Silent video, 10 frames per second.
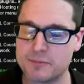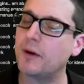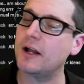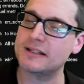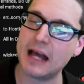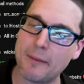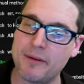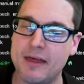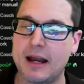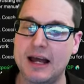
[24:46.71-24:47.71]
But on top of
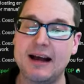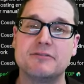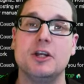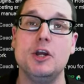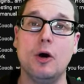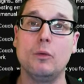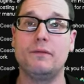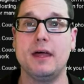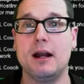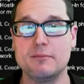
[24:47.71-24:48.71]
that, I have to note
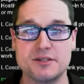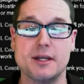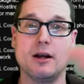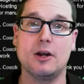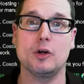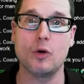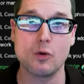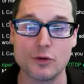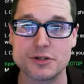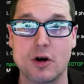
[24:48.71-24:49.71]
that I'm sitting on a
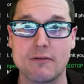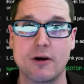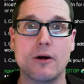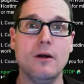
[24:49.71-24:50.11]
Google server.